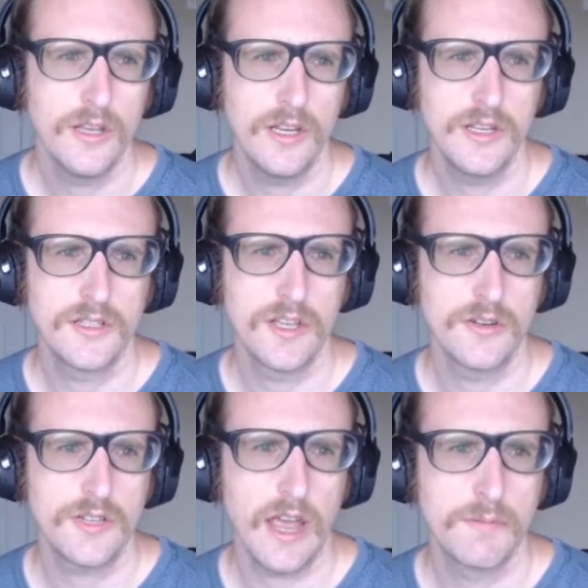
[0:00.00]
is
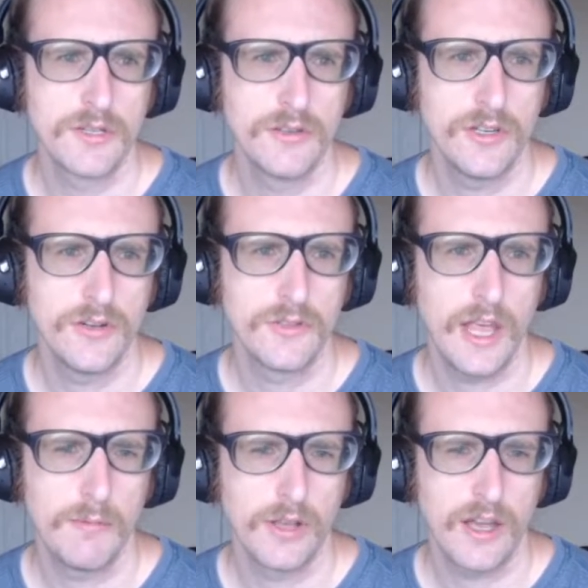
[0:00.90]
there's absolutely no
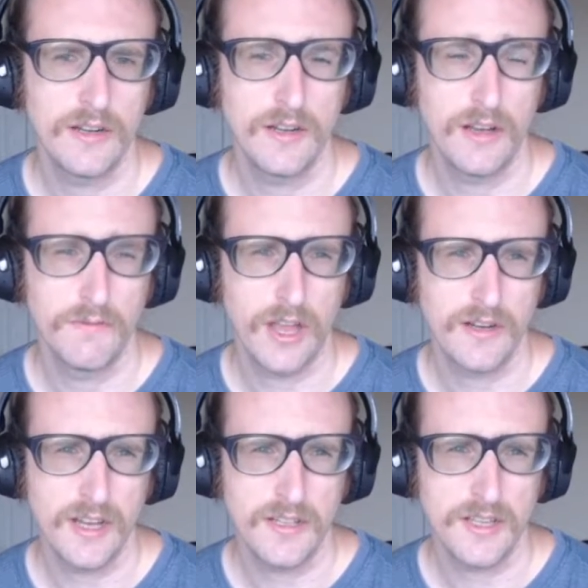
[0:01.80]
table of
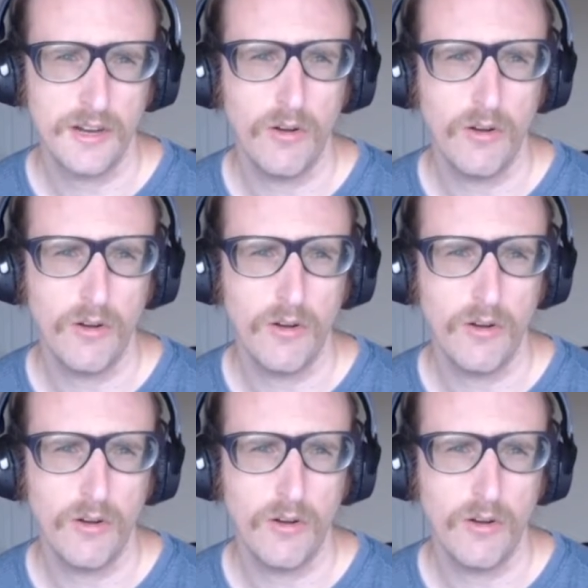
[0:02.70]
contents at